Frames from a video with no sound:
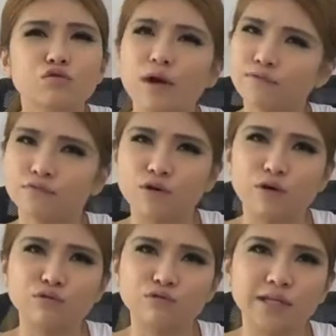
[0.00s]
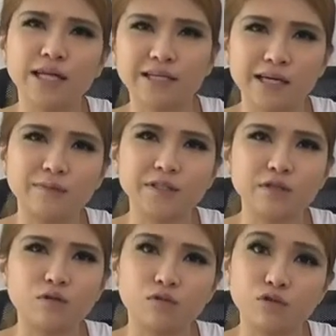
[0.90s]
you have to go to another
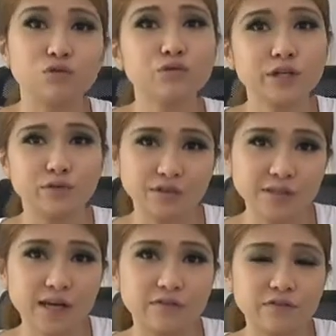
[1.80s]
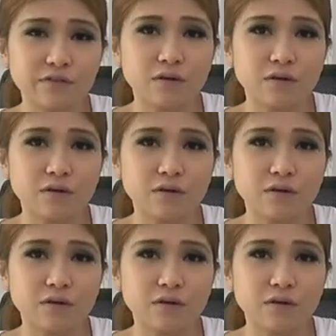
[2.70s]
company or do it yourself.